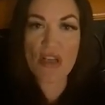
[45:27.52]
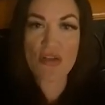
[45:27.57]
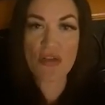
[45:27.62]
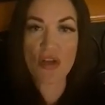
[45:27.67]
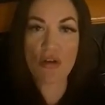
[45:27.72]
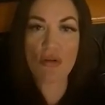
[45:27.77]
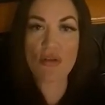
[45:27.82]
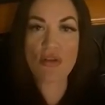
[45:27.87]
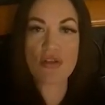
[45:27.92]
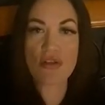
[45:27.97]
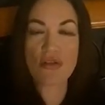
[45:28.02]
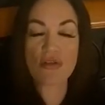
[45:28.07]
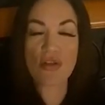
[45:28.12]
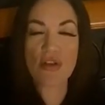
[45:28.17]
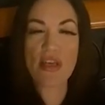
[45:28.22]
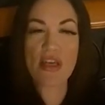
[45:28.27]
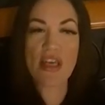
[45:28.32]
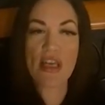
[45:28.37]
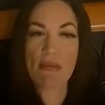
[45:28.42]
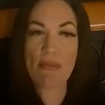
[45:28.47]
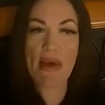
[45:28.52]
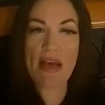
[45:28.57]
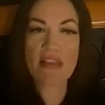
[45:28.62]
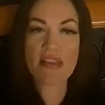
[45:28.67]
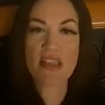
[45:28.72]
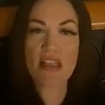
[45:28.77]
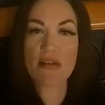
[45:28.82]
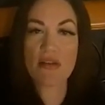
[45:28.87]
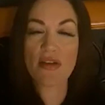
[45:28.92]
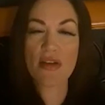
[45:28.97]
So it's looking at
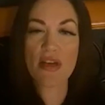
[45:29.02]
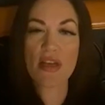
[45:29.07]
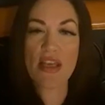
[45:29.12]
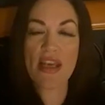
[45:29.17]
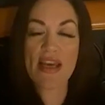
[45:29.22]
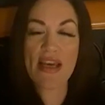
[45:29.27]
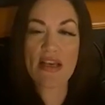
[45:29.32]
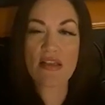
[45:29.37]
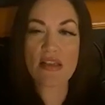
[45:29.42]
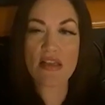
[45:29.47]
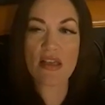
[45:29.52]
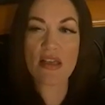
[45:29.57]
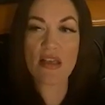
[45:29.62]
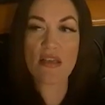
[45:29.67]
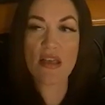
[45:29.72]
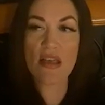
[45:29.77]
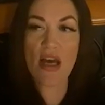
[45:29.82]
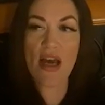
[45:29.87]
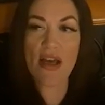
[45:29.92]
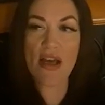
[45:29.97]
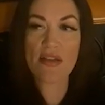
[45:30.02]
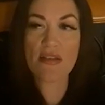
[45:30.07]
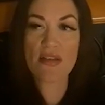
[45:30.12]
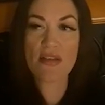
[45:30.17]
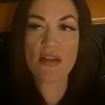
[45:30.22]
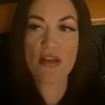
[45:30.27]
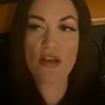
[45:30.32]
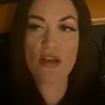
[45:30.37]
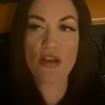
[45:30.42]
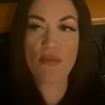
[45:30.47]
masculinity as in not
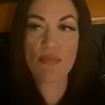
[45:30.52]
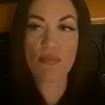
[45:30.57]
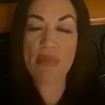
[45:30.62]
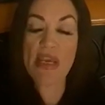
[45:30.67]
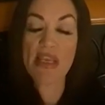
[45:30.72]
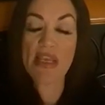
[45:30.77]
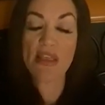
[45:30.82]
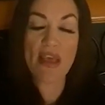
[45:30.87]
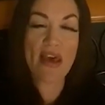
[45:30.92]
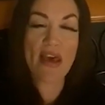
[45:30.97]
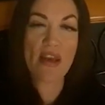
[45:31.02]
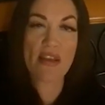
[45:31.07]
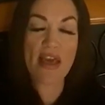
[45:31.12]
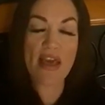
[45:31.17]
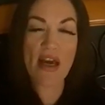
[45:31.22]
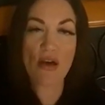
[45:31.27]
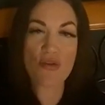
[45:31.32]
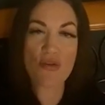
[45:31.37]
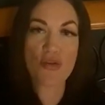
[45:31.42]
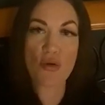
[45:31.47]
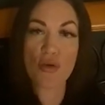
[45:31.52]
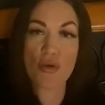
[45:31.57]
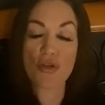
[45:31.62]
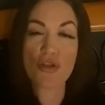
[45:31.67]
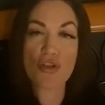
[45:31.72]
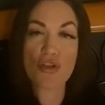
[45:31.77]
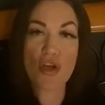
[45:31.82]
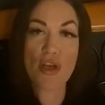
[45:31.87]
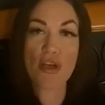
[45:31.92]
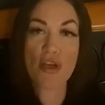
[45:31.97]
being the head of the household
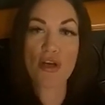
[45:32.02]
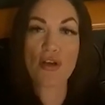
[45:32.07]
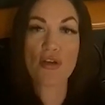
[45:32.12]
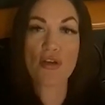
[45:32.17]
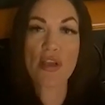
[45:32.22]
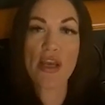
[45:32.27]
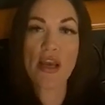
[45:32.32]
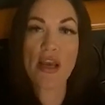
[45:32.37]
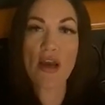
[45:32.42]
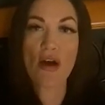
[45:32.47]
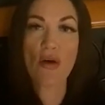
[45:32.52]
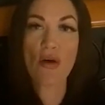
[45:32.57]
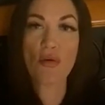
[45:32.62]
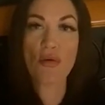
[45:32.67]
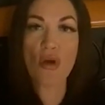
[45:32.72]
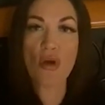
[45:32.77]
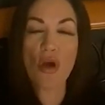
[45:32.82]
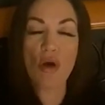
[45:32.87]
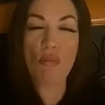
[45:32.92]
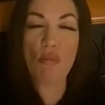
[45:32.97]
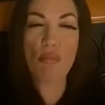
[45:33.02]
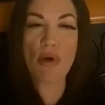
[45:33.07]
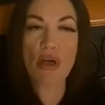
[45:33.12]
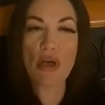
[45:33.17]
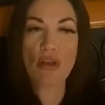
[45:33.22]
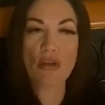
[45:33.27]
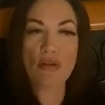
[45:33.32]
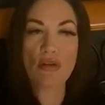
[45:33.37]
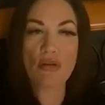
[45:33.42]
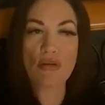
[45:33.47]
and shutting her down,
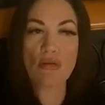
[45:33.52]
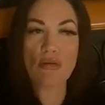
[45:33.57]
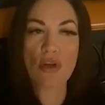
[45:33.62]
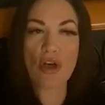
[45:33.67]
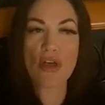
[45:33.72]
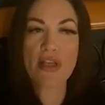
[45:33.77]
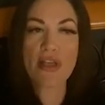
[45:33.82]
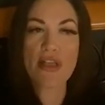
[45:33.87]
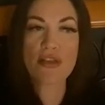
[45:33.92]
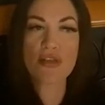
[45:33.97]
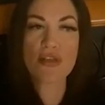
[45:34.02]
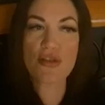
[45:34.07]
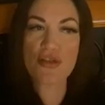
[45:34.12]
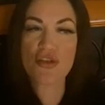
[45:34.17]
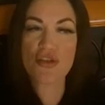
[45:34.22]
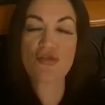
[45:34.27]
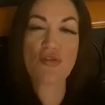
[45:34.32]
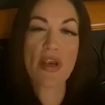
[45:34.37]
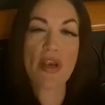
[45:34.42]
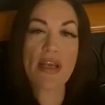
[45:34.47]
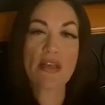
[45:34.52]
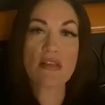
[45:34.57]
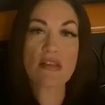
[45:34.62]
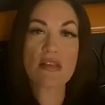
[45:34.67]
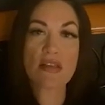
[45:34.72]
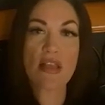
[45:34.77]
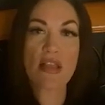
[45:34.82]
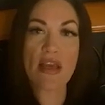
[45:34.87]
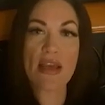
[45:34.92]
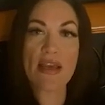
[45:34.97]
but learning to
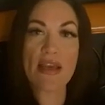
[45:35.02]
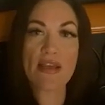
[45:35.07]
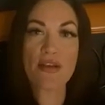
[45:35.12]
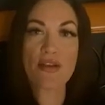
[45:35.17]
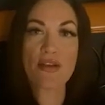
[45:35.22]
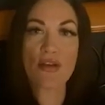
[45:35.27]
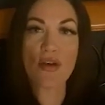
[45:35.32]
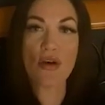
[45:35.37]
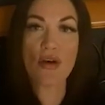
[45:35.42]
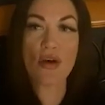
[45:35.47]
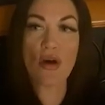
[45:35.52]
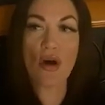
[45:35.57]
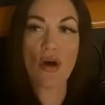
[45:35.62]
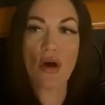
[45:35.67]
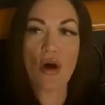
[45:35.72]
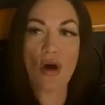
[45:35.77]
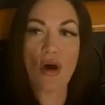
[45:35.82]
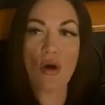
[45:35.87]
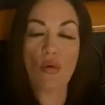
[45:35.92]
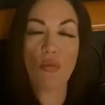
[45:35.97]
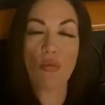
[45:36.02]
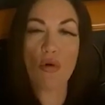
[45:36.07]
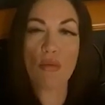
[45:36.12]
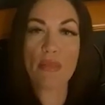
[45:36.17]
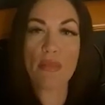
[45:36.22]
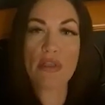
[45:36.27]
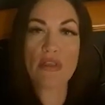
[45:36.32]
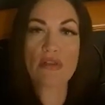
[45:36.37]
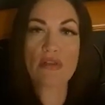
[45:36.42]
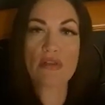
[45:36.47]
translate a
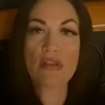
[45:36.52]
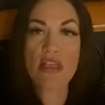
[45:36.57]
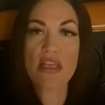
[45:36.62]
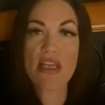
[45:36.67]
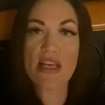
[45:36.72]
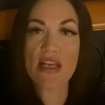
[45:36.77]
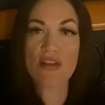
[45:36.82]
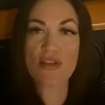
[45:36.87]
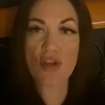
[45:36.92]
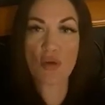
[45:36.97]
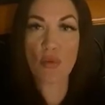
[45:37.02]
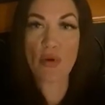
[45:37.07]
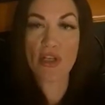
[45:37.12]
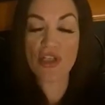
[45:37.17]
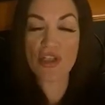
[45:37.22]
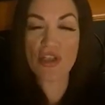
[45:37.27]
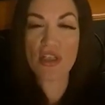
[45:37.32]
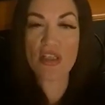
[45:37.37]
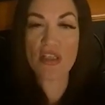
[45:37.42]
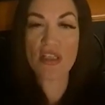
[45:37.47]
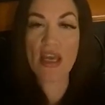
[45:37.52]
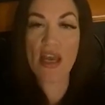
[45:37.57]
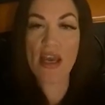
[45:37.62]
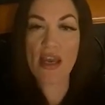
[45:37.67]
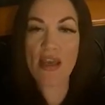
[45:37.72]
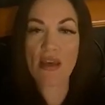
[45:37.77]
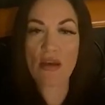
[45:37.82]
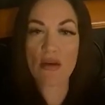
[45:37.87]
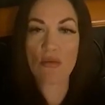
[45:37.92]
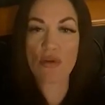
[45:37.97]
woman's needs, or what is she
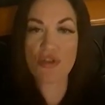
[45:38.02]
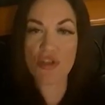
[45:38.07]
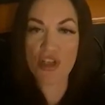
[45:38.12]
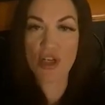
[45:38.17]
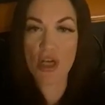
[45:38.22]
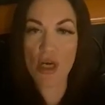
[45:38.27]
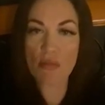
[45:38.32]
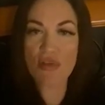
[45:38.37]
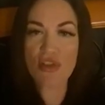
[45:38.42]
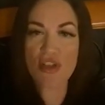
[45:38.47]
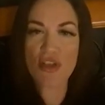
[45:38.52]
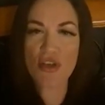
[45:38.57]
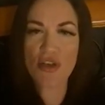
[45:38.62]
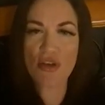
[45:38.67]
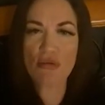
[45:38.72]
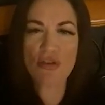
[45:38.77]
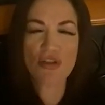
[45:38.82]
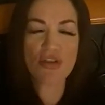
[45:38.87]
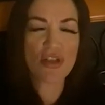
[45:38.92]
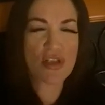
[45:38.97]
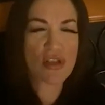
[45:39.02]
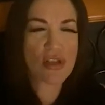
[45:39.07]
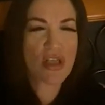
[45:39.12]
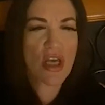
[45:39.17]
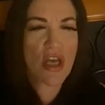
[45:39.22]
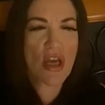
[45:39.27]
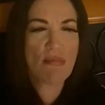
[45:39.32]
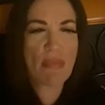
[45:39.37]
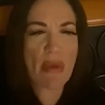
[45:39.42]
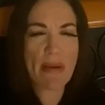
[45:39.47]
saying when she comes to you and she's
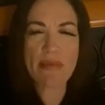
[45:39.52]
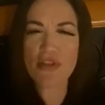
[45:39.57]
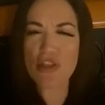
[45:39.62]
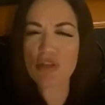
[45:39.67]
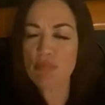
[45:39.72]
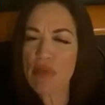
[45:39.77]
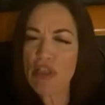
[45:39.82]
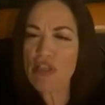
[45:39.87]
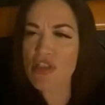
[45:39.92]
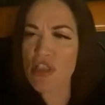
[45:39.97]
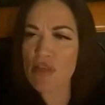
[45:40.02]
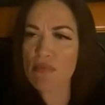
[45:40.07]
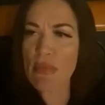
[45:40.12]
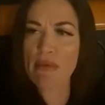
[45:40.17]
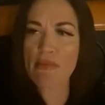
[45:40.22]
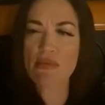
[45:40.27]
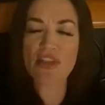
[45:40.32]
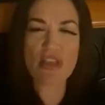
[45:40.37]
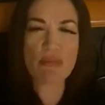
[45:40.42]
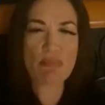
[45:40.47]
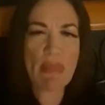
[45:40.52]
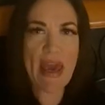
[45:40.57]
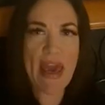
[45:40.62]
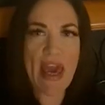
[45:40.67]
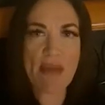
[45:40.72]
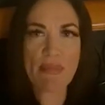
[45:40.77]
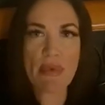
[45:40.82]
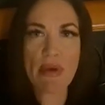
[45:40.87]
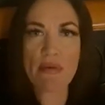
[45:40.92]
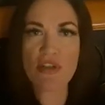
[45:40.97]
bitching, maybe she's
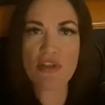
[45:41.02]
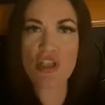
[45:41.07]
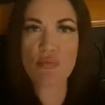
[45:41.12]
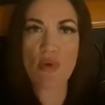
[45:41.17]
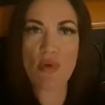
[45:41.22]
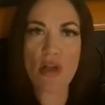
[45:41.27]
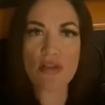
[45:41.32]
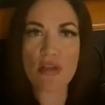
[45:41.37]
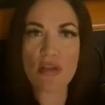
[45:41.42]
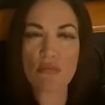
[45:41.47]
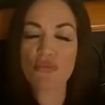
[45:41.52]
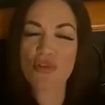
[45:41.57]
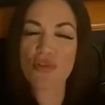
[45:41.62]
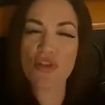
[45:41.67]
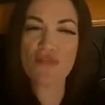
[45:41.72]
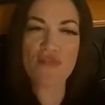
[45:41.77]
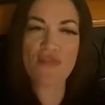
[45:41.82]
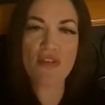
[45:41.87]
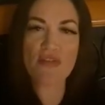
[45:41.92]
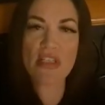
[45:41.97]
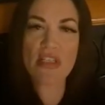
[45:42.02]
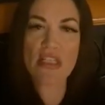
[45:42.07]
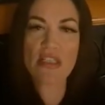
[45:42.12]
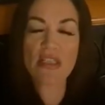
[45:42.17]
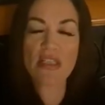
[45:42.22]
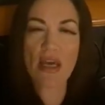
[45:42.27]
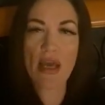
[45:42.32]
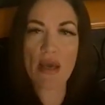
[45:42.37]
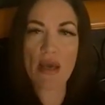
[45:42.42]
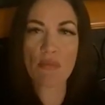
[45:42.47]
mad, maybe she's brought something to you
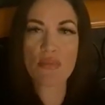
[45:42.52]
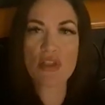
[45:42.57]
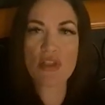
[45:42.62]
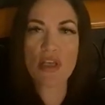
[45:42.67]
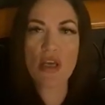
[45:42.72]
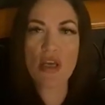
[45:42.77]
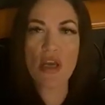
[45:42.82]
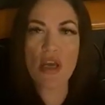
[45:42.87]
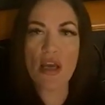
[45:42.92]
15 times.